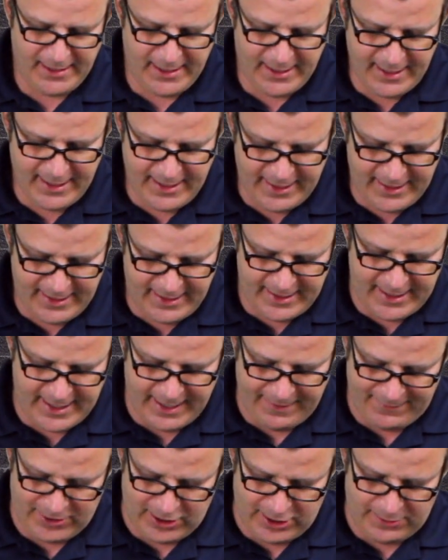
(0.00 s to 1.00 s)
You need to
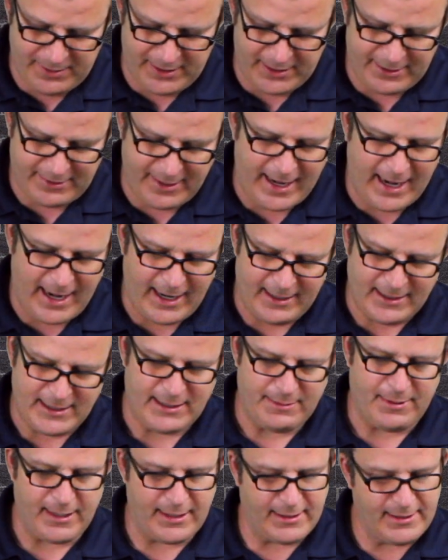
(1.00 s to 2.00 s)
have an open crack,
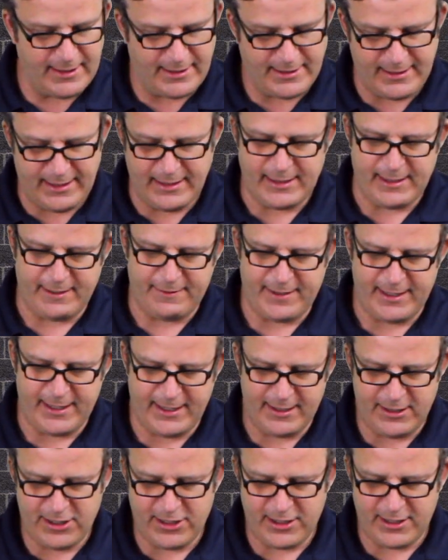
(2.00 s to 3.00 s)
that's about a 16th of an
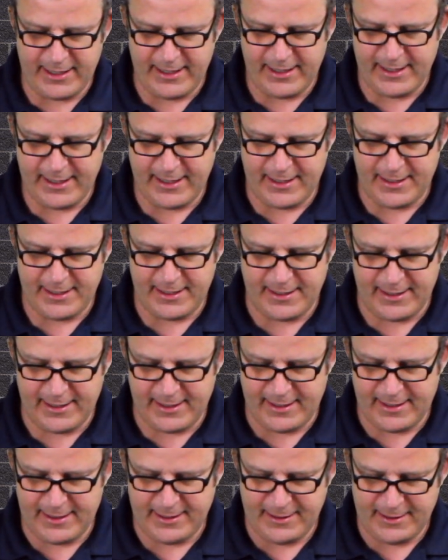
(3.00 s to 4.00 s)
inch, and
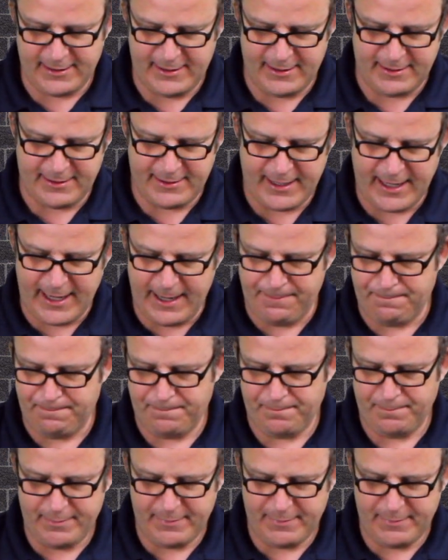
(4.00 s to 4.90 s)
uh, the clear tape,